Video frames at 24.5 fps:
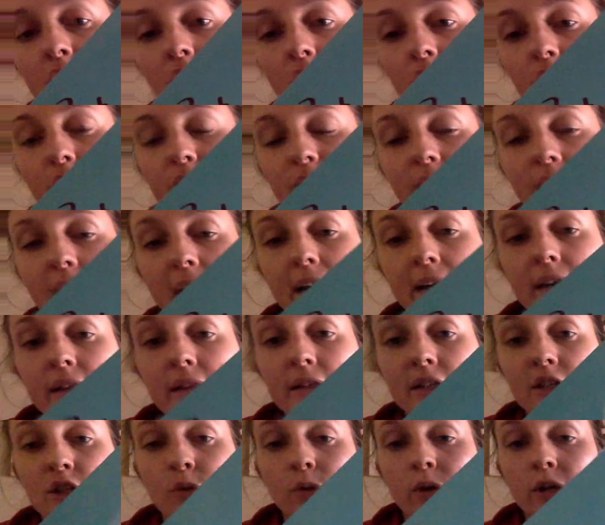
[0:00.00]
go find
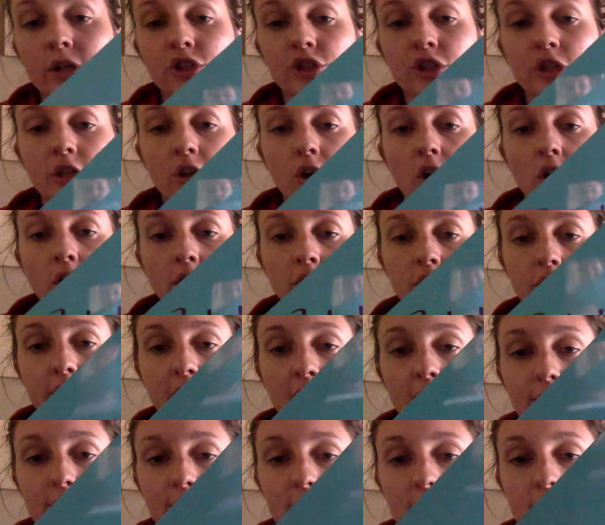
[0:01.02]
this question on your
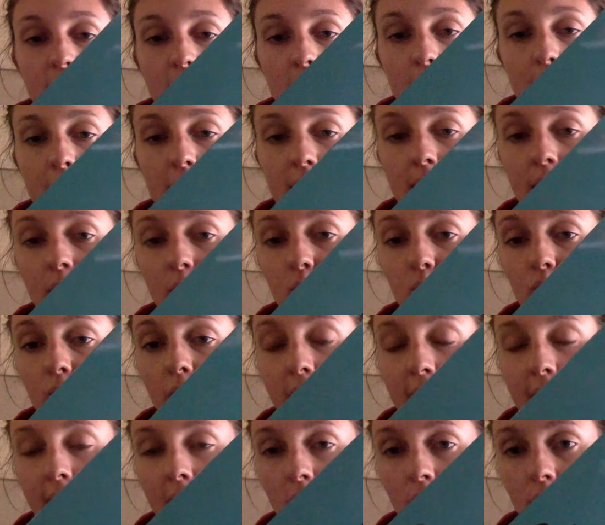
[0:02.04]
Canvas assignment, like right
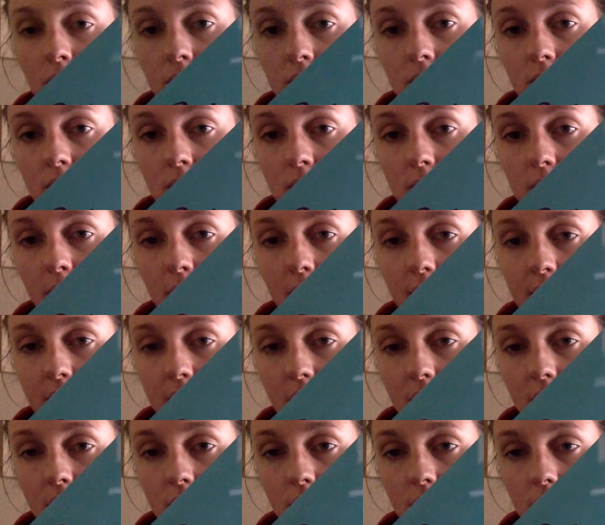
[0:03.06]
now. Pause it
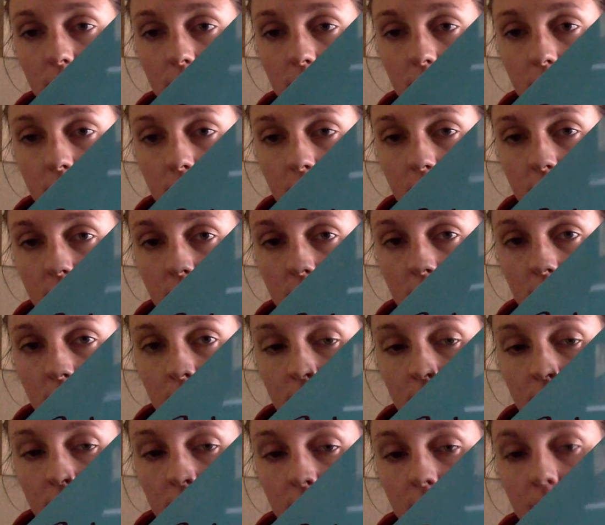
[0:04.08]

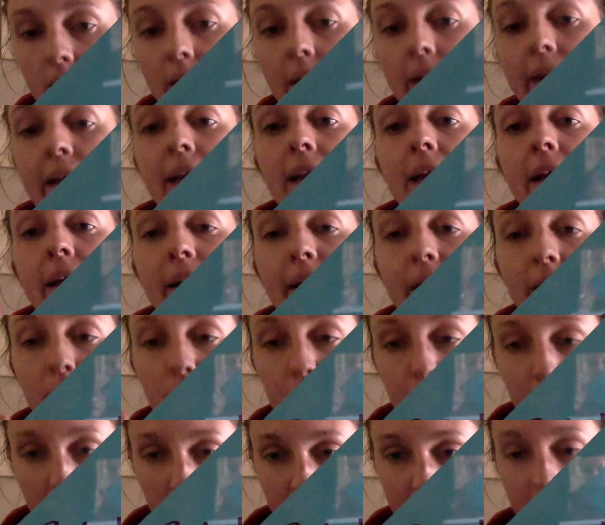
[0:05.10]
and
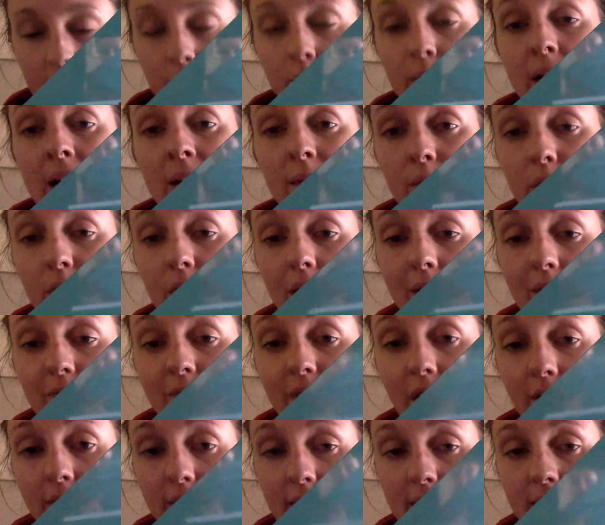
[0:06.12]
play it whenever you have
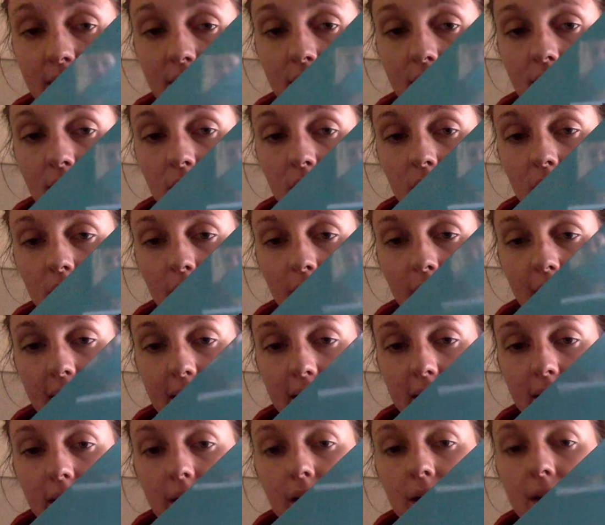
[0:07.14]
found it,
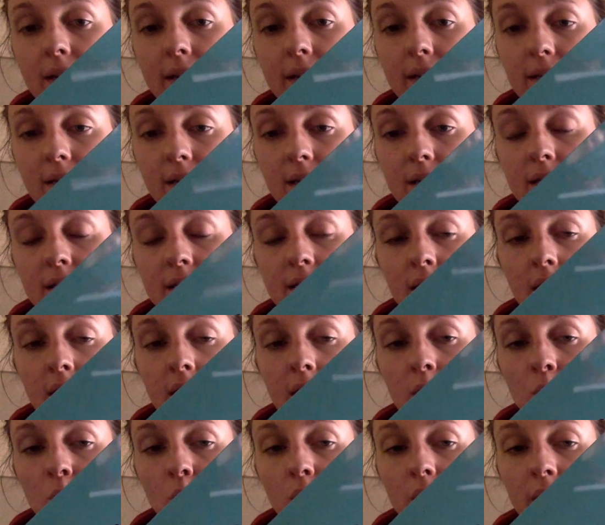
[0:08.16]
okay? This is
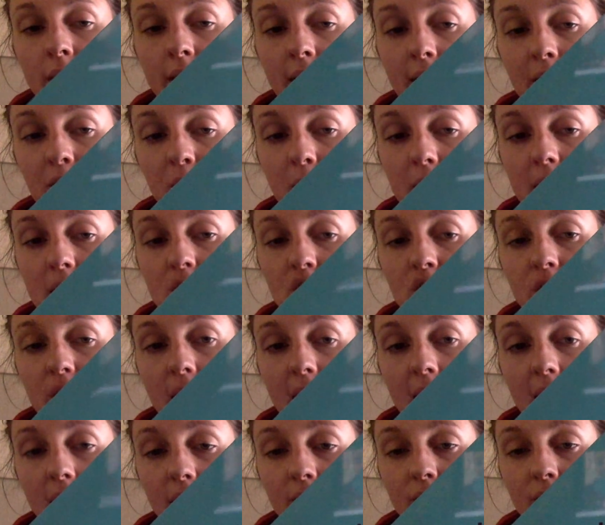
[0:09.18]
one that everybody should
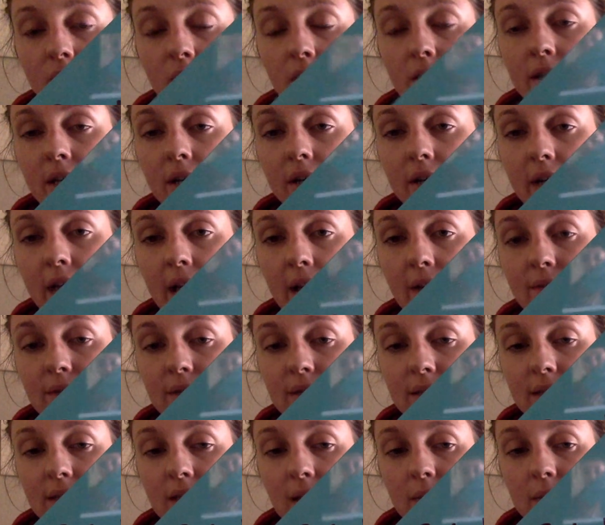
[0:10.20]
have on their Canvas
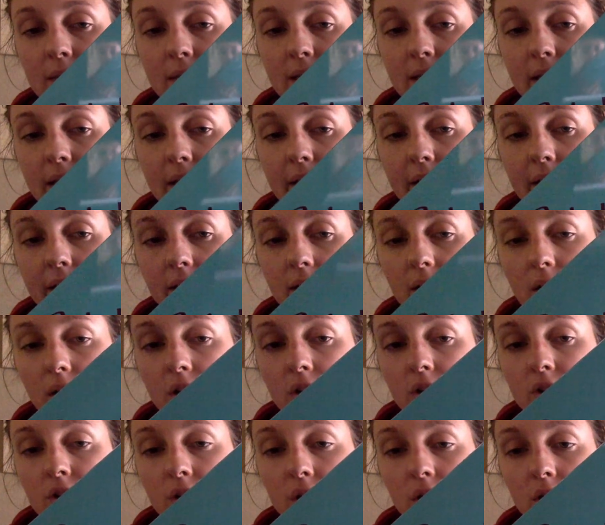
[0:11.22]
assignment today,
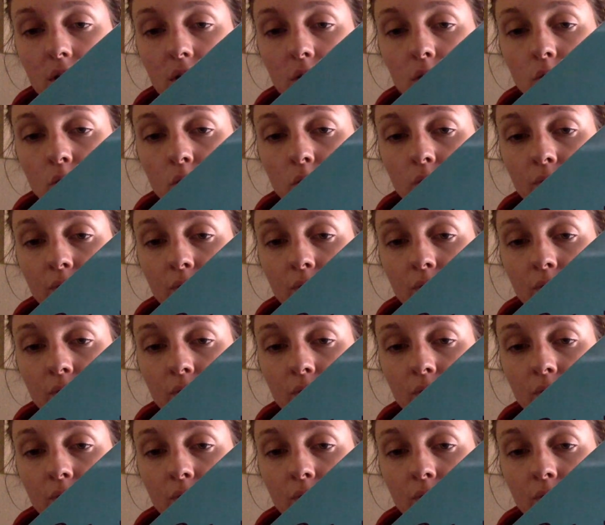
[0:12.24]
so